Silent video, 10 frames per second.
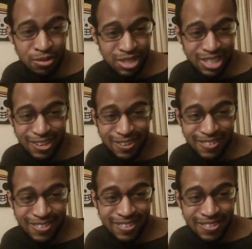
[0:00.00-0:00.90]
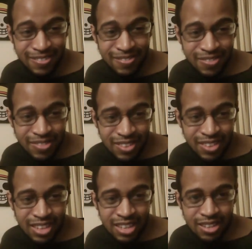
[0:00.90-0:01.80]
You have skills, Raiden,
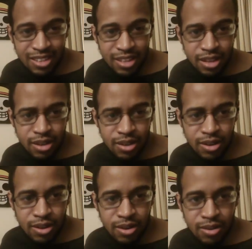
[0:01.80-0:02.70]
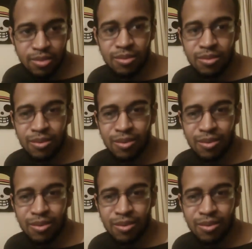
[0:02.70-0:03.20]
but you're inexperienced.